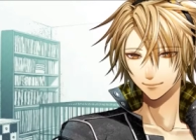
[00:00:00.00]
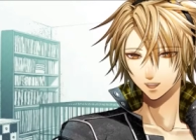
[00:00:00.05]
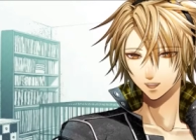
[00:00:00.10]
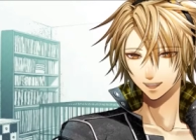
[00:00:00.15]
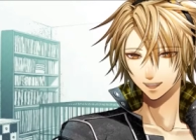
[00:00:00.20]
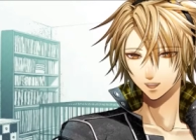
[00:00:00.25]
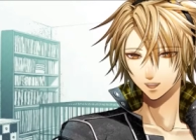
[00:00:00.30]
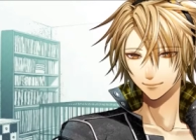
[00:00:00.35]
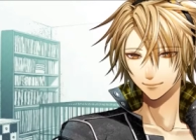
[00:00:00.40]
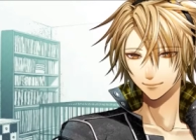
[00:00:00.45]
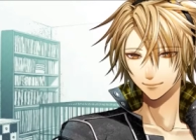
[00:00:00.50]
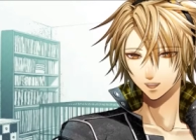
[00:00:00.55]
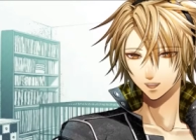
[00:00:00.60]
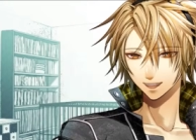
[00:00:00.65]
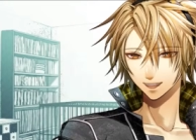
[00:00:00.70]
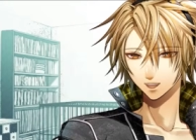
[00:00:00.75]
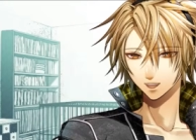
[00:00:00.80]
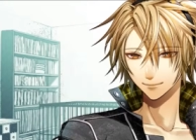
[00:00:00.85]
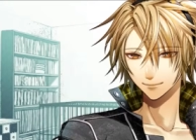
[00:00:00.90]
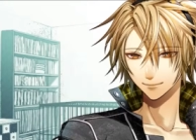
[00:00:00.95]
I'm sure you
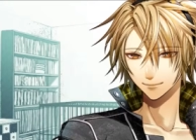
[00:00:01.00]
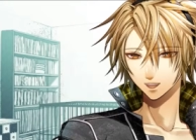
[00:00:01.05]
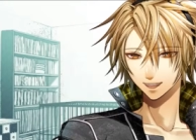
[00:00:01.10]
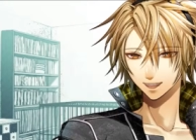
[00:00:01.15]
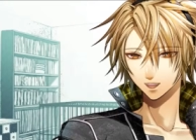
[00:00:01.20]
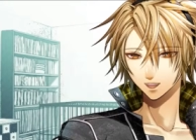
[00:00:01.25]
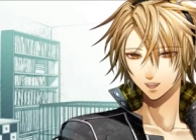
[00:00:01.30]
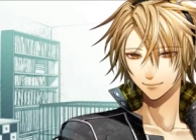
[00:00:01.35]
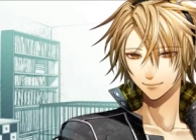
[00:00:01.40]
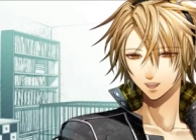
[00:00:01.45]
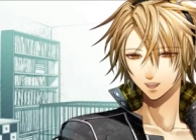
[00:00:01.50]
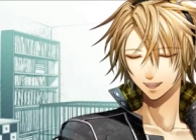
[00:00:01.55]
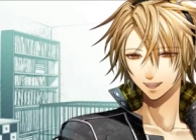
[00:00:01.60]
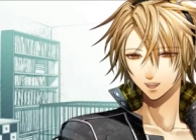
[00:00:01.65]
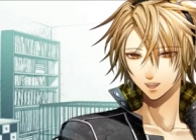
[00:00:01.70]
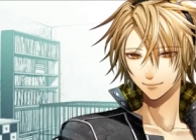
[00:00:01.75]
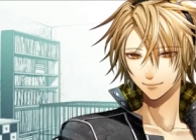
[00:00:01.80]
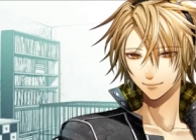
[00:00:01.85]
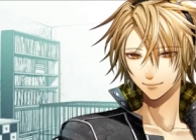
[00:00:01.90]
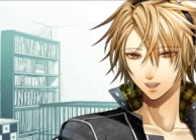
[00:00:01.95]
already know this,
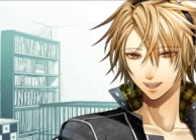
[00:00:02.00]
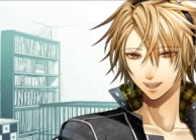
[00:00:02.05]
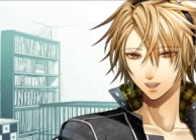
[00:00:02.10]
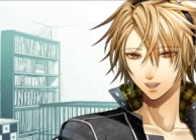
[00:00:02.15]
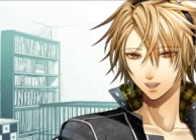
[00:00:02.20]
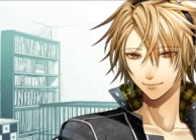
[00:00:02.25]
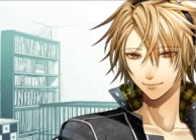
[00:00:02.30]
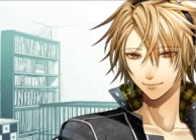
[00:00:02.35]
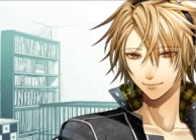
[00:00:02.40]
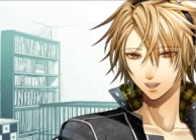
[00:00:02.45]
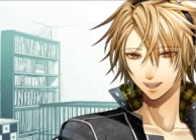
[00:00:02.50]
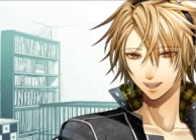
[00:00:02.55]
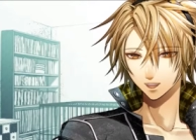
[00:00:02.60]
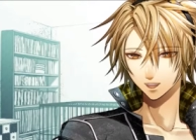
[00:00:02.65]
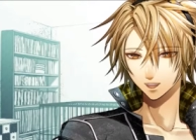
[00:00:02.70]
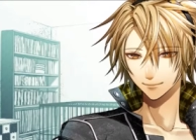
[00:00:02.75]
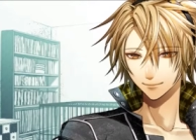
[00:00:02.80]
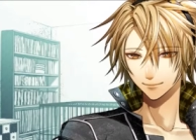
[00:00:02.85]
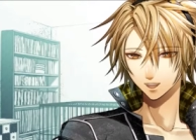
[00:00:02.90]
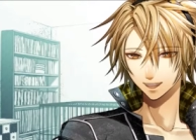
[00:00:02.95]
but it's pretty hard to
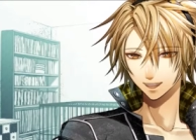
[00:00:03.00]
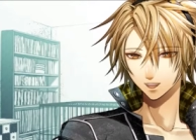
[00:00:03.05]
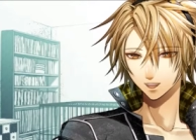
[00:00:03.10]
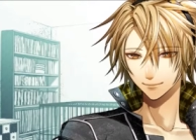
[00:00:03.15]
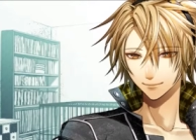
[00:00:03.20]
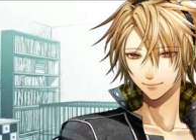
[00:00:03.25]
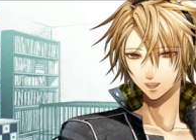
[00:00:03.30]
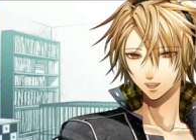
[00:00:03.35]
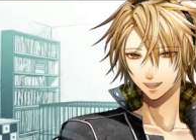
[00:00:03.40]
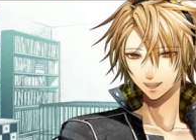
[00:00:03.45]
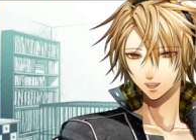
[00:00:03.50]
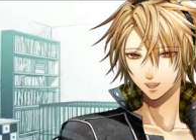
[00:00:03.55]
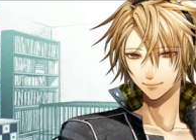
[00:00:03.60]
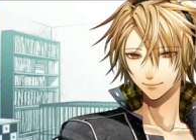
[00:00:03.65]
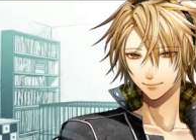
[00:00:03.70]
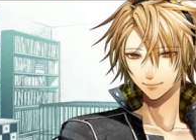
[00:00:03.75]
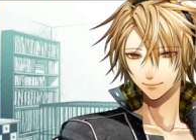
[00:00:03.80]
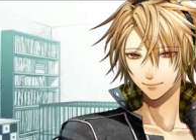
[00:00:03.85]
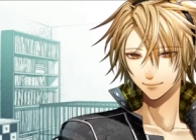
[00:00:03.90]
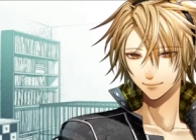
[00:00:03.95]
fool me. See
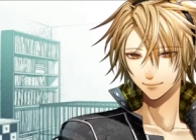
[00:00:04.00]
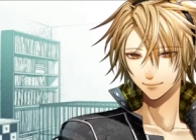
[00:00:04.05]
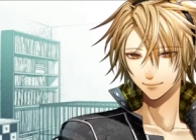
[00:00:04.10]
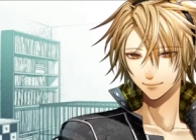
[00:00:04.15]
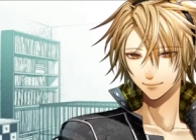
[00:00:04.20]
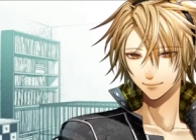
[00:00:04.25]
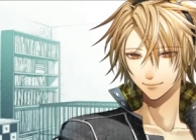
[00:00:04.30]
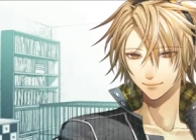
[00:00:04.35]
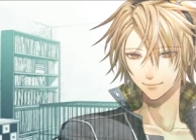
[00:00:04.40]
you later.